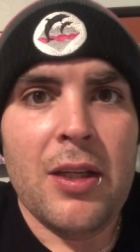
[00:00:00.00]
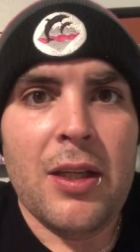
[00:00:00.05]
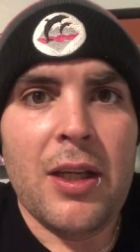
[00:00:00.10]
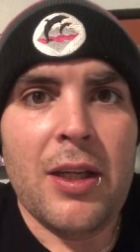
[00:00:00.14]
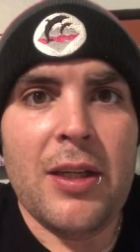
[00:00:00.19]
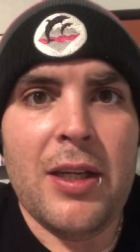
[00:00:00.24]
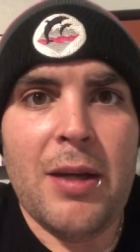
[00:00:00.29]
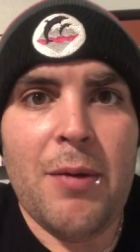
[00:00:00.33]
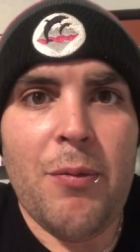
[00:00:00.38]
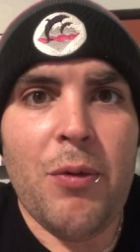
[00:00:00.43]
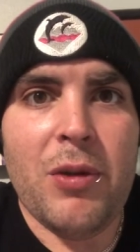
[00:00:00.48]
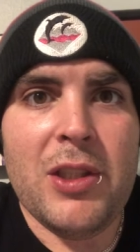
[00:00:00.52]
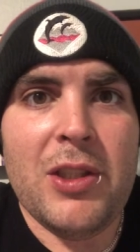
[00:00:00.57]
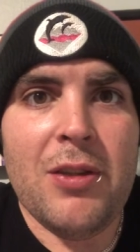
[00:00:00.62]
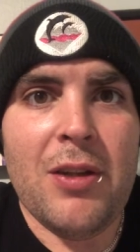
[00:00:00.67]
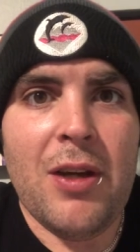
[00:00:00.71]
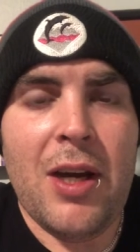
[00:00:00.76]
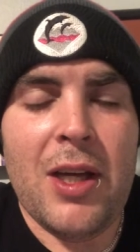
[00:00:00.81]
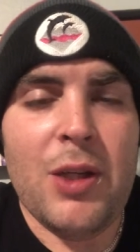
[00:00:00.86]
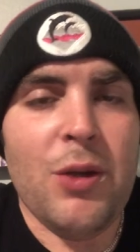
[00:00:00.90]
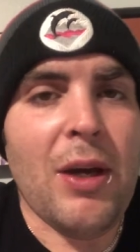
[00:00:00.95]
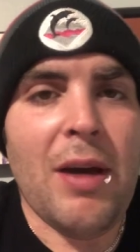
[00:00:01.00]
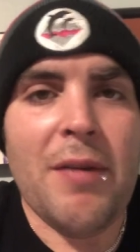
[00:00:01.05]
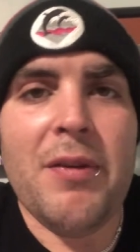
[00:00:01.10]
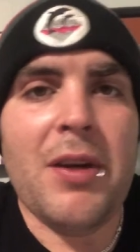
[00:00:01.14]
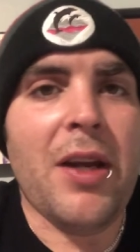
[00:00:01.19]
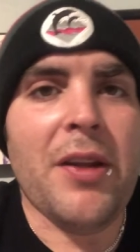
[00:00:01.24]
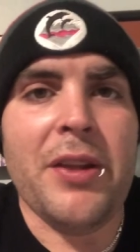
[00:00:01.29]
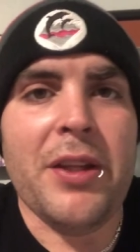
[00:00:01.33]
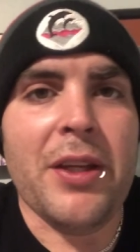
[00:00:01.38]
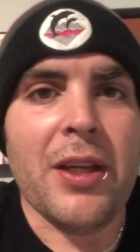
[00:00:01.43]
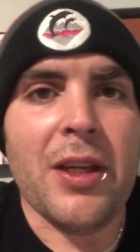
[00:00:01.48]
And then what you got, you have
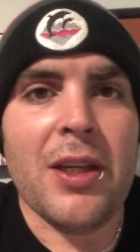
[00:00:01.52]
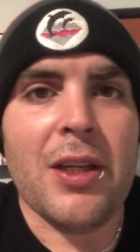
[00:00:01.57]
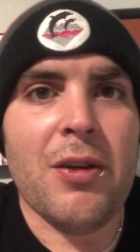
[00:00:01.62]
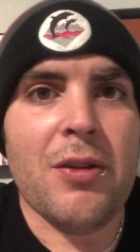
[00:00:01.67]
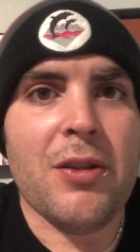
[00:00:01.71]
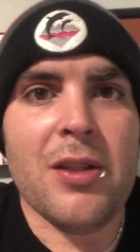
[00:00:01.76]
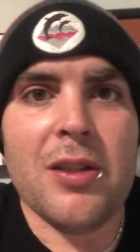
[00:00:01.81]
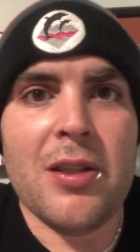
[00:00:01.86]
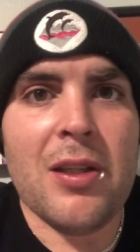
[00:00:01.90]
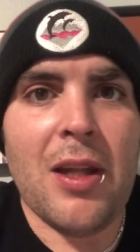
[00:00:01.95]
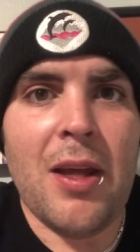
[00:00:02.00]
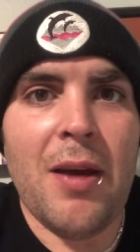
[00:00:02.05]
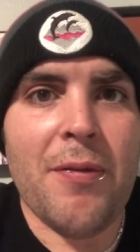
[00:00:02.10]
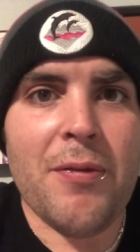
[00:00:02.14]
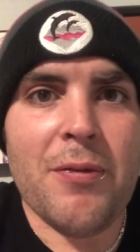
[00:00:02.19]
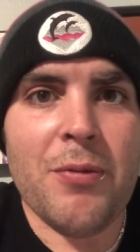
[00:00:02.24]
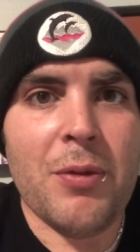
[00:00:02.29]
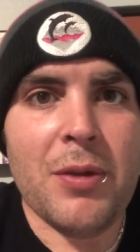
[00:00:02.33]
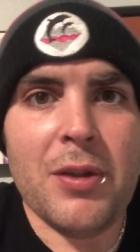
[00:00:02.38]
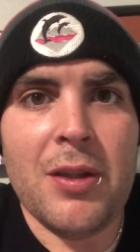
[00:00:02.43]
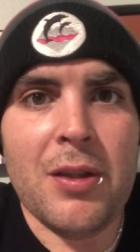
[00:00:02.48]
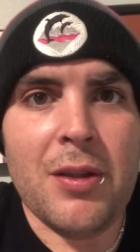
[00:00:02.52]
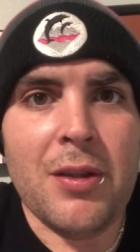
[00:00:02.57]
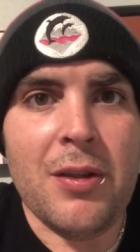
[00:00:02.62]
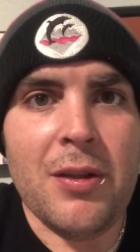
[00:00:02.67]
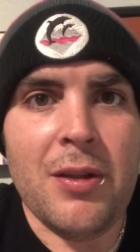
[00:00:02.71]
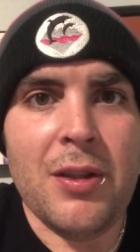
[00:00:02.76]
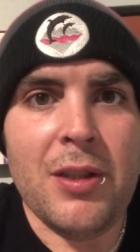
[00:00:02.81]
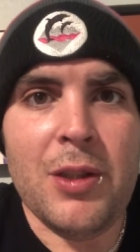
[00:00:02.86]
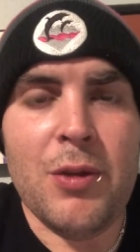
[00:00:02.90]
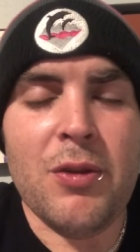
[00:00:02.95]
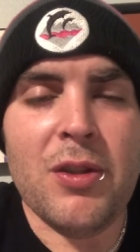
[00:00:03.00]
nothing. You're just left with the,
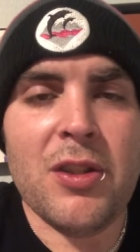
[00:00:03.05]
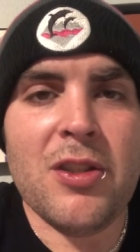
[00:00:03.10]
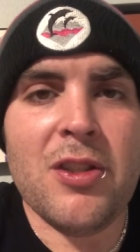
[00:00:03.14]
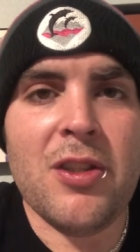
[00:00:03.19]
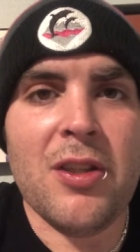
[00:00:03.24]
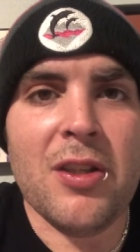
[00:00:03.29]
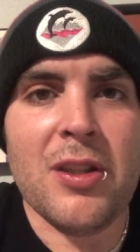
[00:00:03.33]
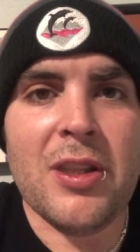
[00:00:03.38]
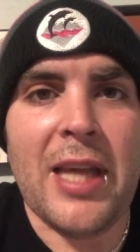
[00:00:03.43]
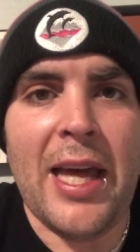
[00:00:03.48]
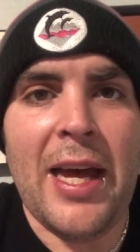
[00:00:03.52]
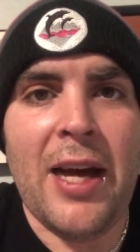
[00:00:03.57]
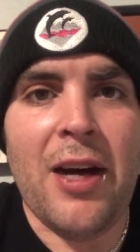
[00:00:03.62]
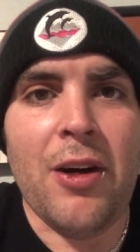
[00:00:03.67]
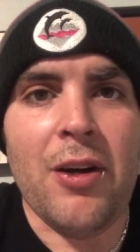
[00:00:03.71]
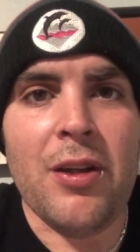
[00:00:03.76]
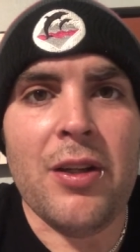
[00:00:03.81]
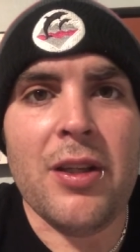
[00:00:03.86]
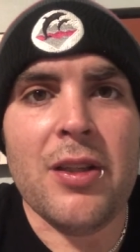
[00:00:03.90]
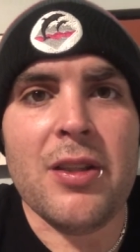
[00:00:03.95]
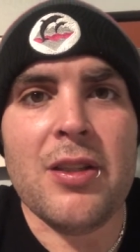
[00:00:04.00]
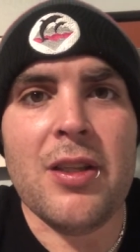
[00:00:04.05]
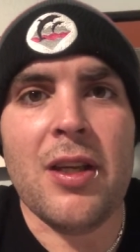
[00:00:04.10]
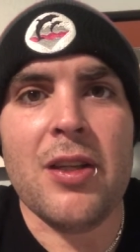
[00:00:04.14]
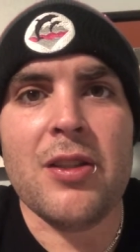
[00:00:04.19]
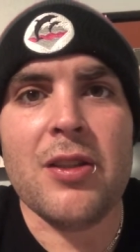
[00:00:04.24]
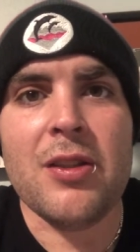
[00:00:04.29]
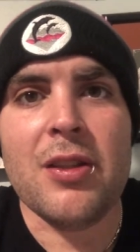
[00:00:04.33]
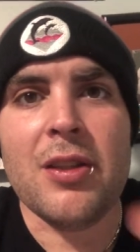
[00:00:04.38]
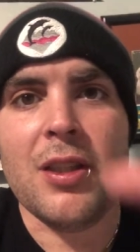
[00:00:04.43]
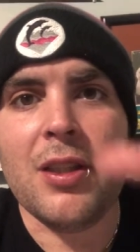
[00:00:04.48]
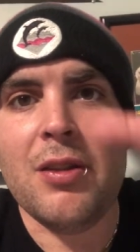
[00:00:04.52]
you just took the L,
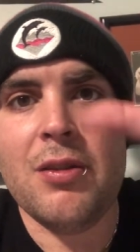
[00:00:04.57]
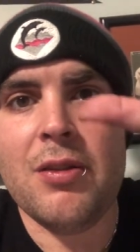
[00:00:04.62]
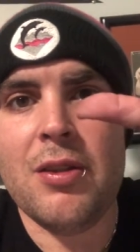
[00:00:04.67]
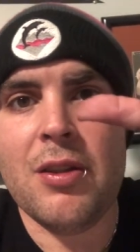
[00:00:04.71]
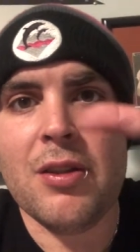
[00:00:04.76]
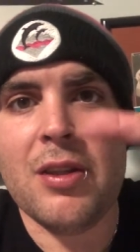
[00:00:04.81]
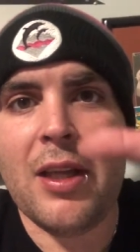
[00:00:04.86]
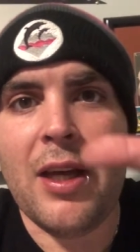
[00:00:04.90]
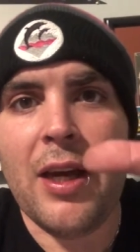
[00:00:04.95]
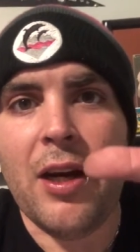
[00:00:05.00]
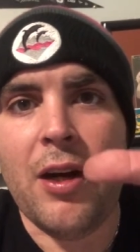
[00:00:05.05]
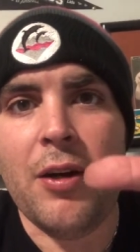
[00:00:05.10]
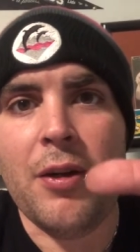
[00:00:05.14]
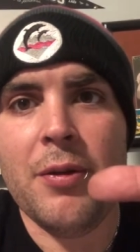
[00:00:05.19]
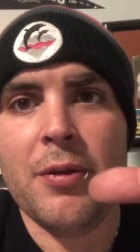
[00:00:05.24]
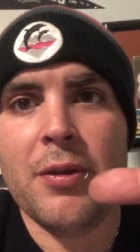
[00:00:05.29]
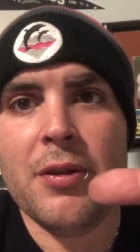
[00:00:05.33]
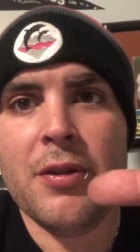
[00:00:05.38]
essentially. You took the L.